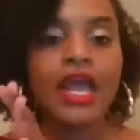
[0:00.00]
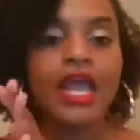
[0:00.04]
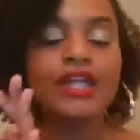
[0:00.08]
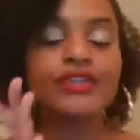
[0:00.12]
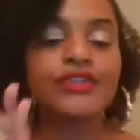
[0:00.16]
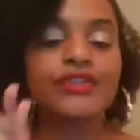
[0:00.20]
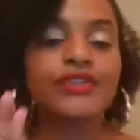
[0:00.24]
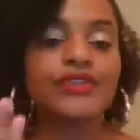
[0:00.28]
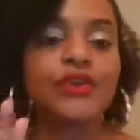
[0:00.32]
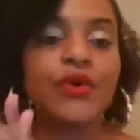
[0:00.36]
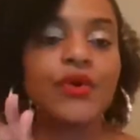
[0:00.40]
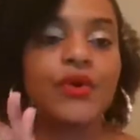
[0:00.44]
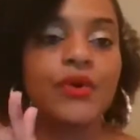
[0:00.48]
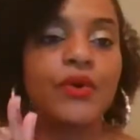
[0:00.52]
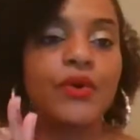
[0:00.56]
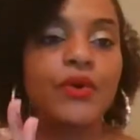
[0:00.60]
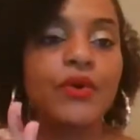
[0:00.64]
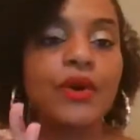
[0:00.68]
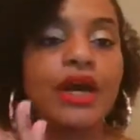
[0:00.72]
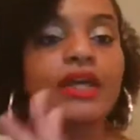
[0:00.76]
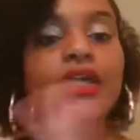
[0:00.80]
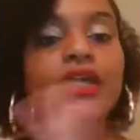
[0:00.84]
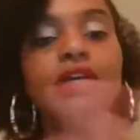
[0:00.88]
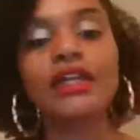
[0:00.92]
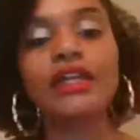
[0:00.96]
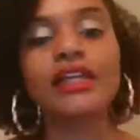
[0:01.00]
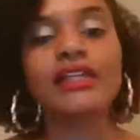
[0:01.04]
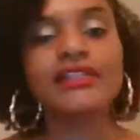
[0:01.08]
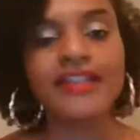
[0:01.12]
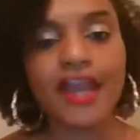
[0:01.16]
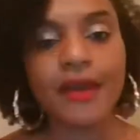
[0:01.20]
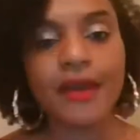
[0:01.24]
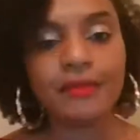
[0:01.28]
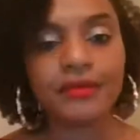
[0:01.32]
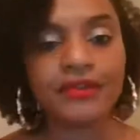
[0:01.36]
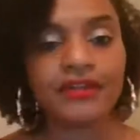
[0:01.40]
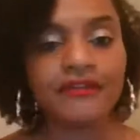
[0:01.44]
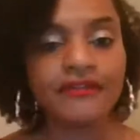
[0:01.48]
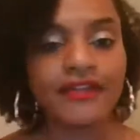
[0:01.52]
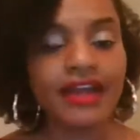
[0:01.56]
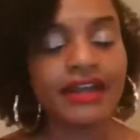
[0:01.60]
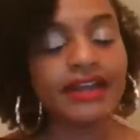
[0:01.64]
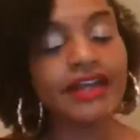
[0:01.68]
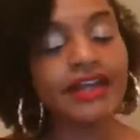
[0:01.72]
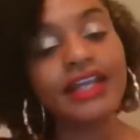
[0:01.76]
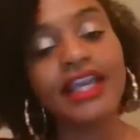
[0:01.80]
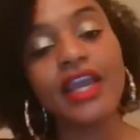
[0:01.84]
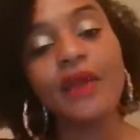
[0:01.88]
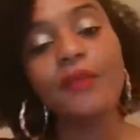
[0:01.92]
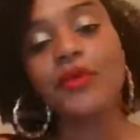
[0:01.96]
And so a good example of that,
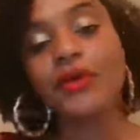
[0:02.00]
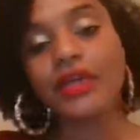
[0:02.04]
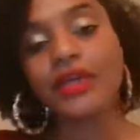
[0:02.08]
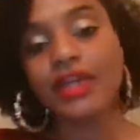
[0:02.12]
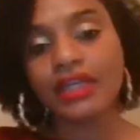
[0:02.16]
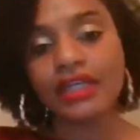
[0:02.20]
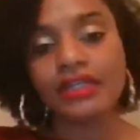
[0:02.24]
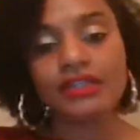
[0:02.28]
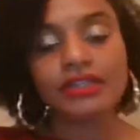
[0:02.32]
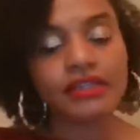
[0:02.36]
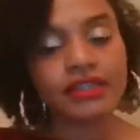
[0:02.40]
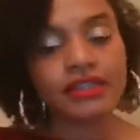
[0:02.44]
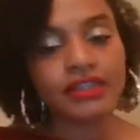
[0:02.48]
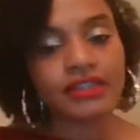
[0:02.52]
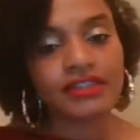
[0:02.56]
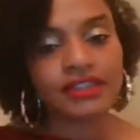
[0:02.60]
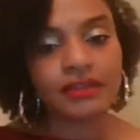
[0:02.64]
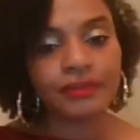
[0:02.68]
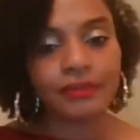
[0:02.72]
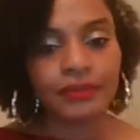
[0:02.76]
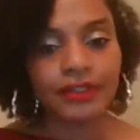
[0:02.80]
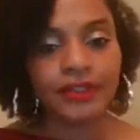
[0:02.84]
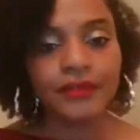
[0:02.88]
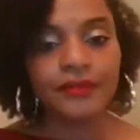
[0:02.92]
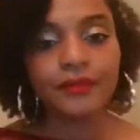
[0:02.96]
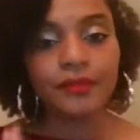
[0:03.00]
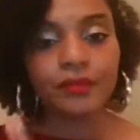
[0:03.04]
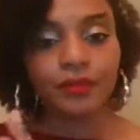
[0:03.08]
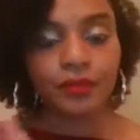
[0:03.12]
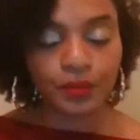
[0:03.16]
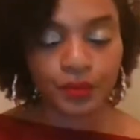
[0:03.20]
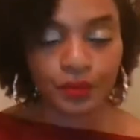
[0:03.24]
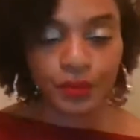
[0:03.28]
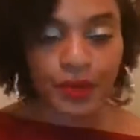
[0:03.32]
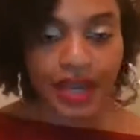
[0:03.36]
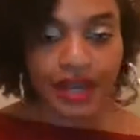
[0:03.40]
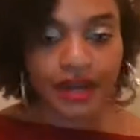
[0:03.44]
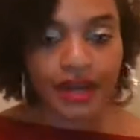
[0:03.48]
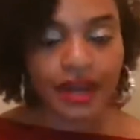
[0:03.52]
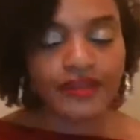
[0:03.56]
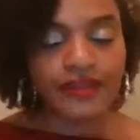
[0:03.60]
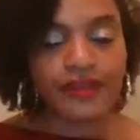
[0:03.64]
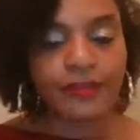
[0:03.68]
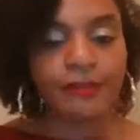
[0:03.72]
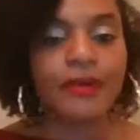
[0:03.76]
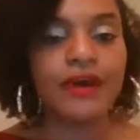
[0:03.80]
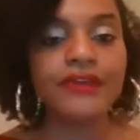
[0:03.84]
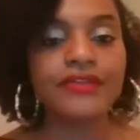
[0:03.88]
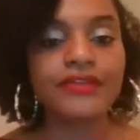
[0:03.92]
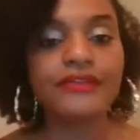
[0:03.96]
and again, we'll get into discipline in the
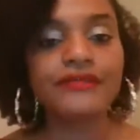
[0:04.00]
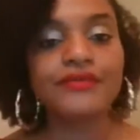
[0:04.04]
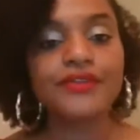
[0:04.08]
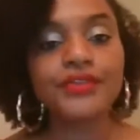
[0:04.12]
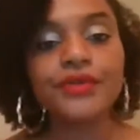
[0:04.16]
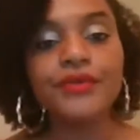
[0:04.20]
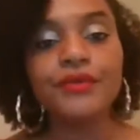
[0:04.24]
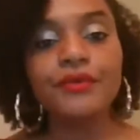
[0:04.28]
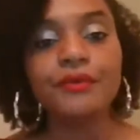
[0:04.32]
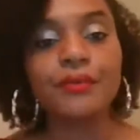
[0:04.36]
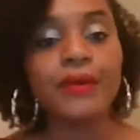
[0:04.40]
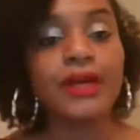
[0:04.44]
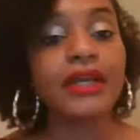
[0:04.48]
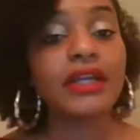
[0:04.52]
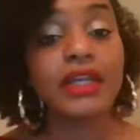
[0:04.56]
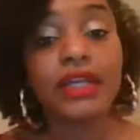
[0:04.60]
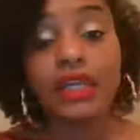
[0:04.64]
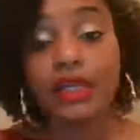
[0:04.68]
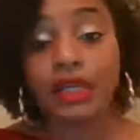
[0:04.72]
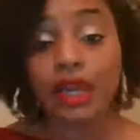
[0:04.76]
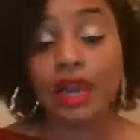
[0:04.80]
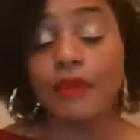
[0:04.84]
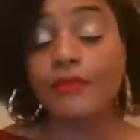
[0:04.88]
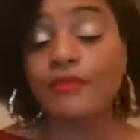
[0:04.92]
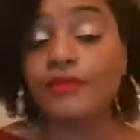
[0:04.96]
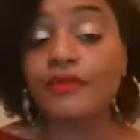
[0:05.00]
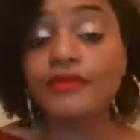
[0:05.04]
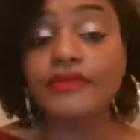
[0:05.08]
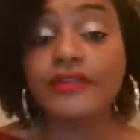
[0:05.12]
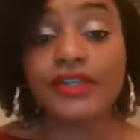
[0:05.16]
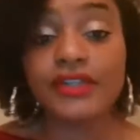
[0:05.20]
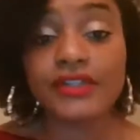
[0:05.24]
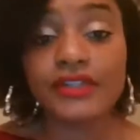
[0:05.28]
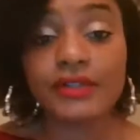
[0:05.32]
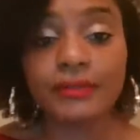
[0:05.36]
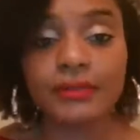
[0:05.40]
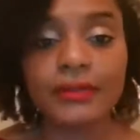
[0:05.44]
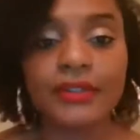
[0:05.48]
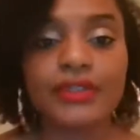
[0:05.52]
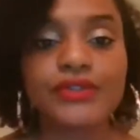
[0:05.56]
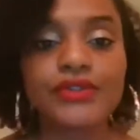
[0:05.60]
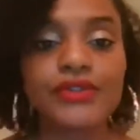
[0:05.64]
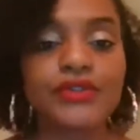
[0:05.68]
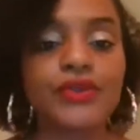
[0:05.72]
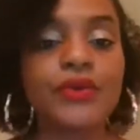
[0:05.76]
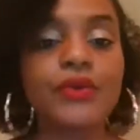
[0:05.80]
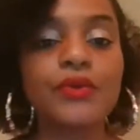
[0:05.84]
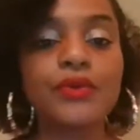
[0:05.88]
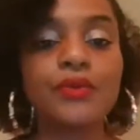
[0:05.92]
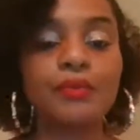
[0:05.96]
month of June, but comes with discipline.
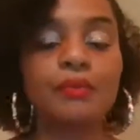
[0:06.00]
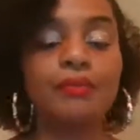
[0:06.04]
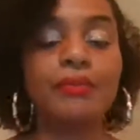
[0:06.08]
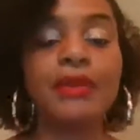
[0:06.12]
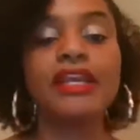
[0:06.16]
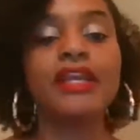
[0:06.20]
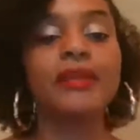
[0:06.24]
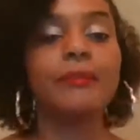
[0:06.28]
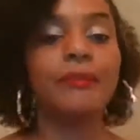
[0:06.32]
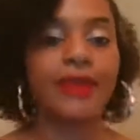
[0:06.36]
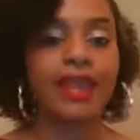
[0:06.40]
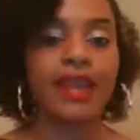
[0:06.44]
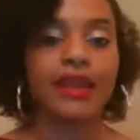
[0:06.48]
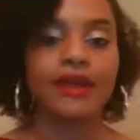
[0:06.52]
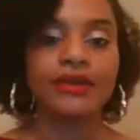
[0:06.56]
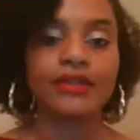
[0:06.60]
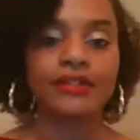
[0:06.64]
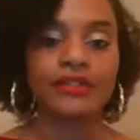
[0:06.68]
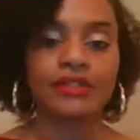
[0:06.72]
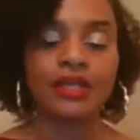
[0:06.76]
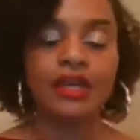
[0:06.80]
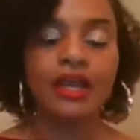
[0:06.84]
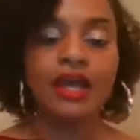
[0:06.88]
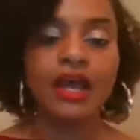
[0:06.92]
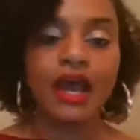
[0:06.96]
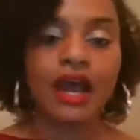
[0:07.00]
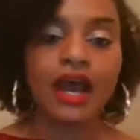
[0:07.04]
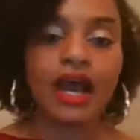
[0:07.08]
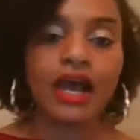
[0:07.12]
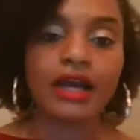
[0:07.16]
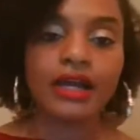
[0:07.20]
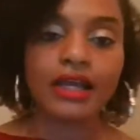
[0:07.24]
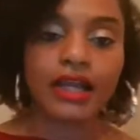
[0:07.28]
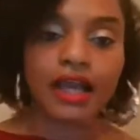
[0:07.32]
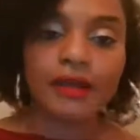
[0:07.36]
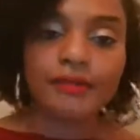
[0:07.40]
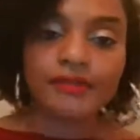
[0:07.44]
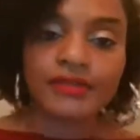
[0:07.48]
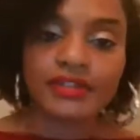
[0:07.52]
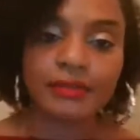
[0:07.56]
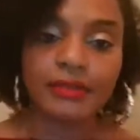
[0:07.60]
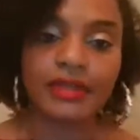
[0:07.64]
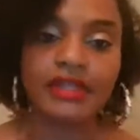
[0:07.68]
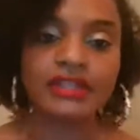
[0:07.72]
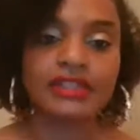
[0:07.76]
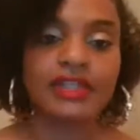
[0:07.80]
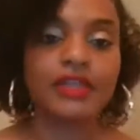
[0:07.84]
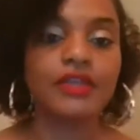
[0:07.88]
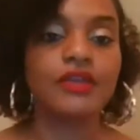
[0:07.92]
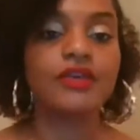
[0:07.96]
So many parents come to me
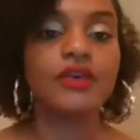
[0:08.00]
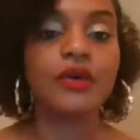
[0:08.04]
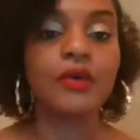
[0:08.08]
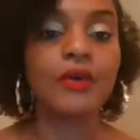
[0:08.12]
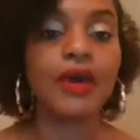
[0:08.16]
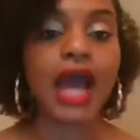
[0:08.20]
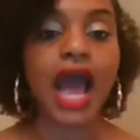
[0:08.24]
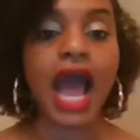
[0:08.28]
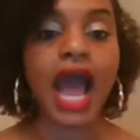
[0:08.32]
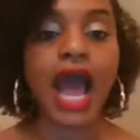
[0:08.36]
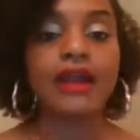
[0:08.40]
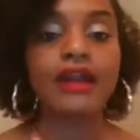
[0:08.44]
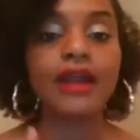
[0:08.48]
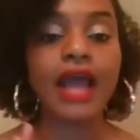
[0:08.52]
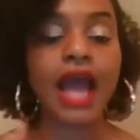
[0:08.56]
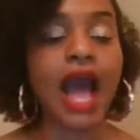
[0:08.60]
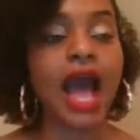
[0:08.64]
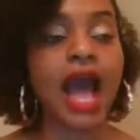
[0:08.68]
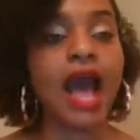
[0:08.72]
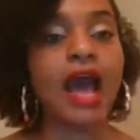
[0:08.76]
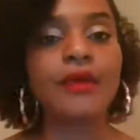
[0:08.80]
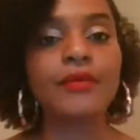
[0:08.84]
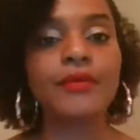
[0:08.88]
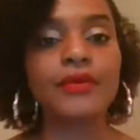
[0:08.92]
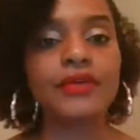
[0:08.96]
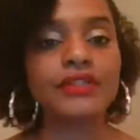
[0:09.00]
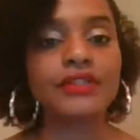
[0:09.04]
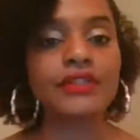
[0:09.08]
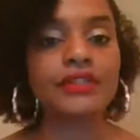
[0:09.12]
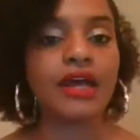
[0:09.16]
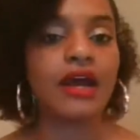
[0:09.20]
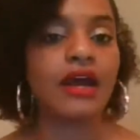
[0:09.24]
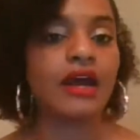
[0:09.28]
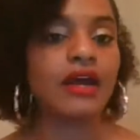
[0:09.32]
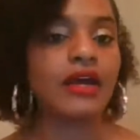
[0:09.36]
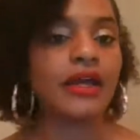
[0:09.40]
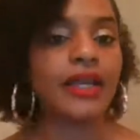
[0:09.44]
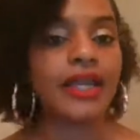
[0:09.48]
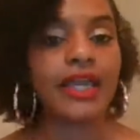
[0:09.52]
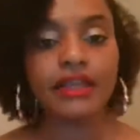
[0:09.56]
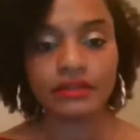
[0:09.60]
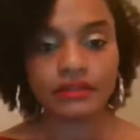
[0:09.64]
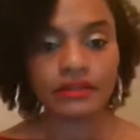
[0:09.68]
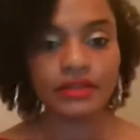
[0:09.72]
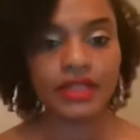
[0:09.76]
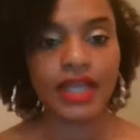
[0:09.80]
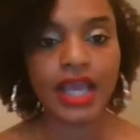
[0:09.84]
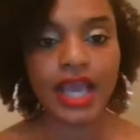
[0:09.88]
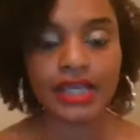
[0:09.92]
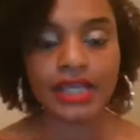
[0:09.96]
and say, you know what, I was hit
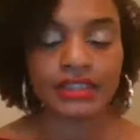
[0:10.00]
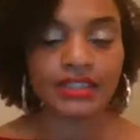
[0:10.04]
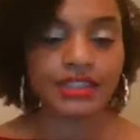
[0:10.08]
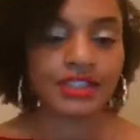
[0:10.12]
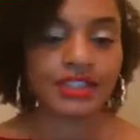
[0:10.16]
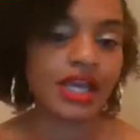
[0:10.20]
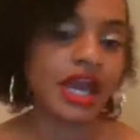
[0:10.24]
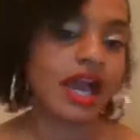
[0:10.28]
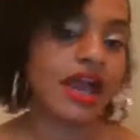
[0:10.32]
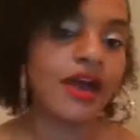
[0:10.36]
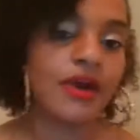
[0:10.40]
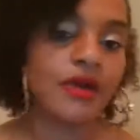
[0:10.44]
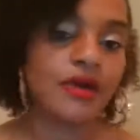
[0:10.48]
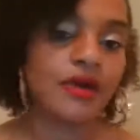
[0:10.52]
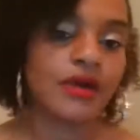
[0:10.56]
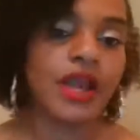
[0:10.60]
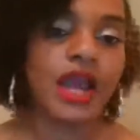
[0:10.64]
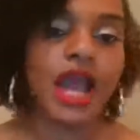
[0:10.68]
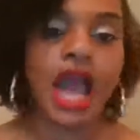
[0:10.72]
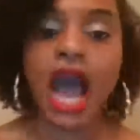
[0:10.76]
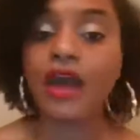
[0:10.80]
as a child.